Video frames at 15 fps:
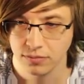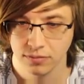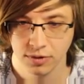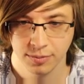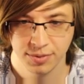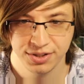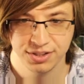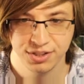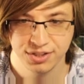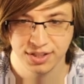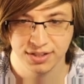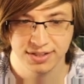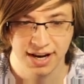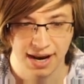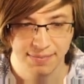But just the
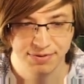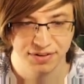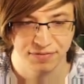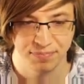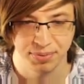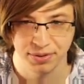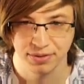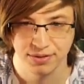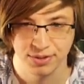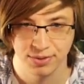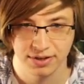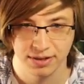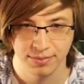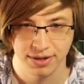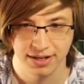types of builds you
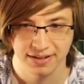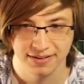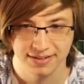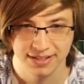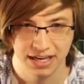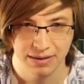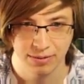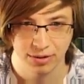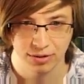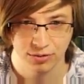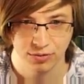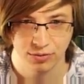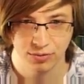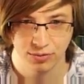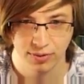end up getting in this game are
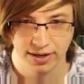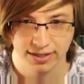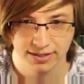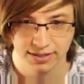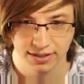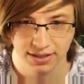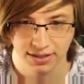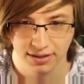crazy.